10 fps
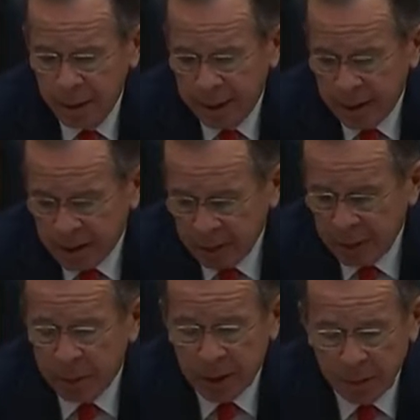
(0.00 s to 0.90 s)
and it's come
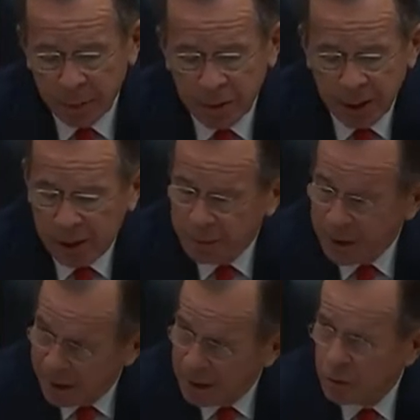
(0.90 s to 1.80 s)
up a couple times,
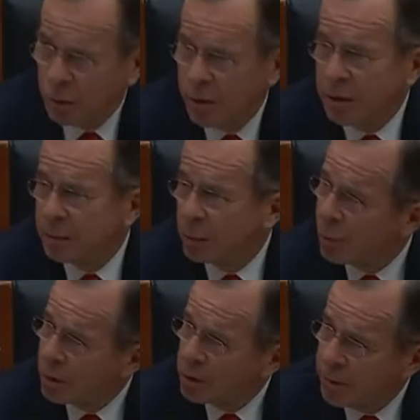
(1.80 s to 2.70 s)
I think it's really
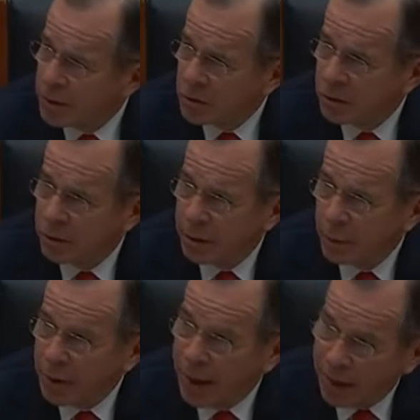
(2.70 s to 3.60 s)
important to make sure that
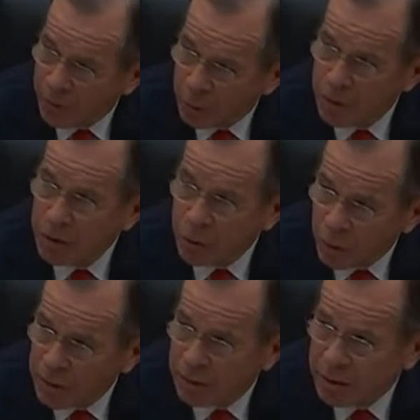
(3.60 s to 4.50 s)
we have the
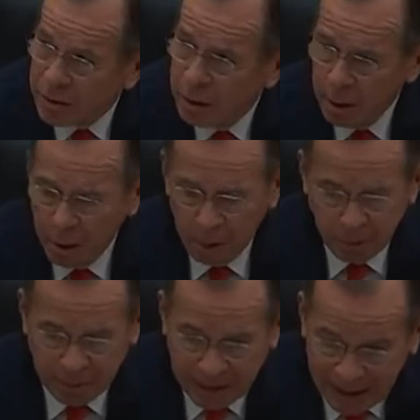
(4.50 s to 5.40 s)
resources
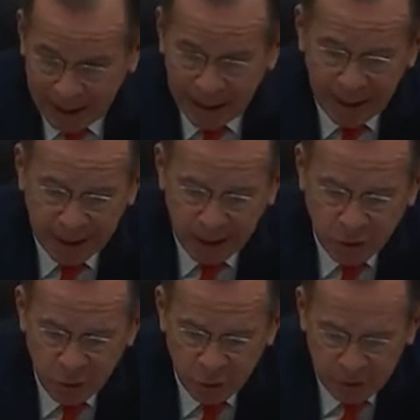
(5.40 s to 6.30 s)
dedicated
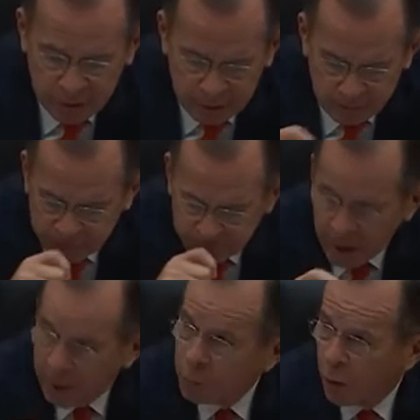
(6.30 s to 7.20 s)
to the
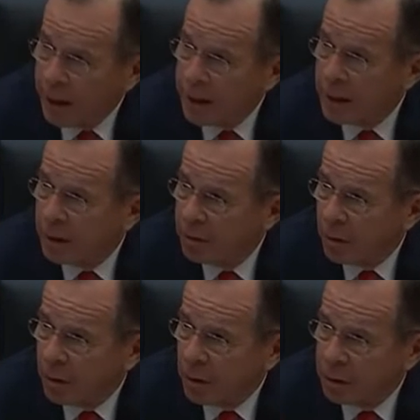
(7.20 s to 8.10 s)
upgrading of
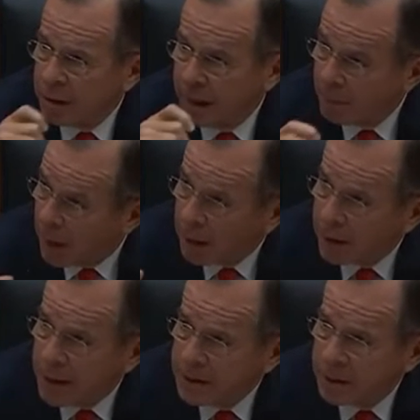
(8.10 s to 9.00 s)
our and
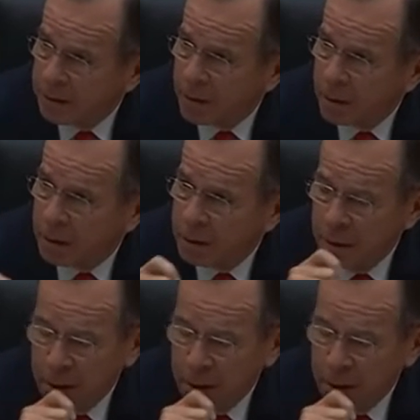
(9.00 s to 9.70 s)
modernizing of our